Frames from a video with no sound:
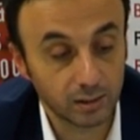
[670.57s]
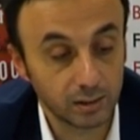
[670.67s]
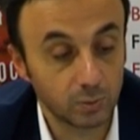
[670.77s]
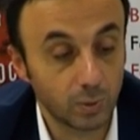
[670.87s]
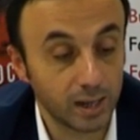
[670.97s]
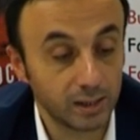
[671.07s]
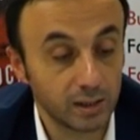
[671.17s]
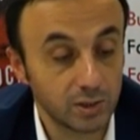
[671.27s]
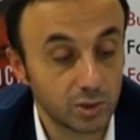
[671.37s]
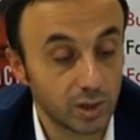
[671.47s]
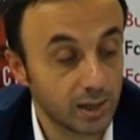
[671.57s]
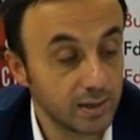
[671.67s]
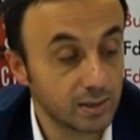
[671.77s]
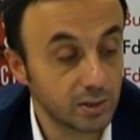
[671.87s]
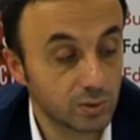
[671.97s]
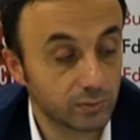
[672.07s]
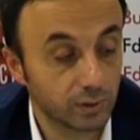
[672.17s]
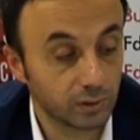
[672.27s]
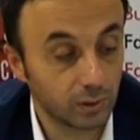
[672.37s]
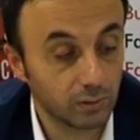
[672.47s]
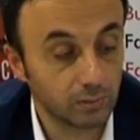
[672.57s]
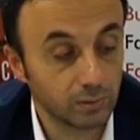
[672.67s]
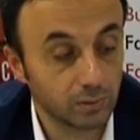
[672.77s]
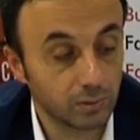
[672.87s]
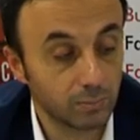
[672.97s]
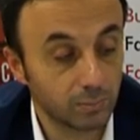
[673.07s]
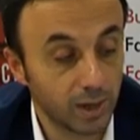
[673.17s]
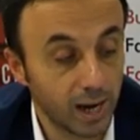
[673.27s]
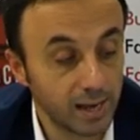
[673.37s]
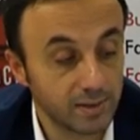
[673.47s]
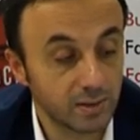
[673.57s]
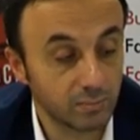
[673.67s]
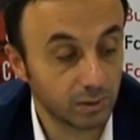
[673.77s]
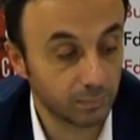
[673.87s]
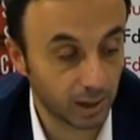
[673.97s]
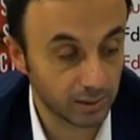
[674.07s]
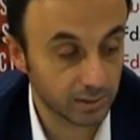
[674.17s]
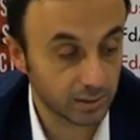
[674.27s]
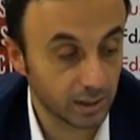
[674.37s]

divided into easy to follow, comprehensible parts.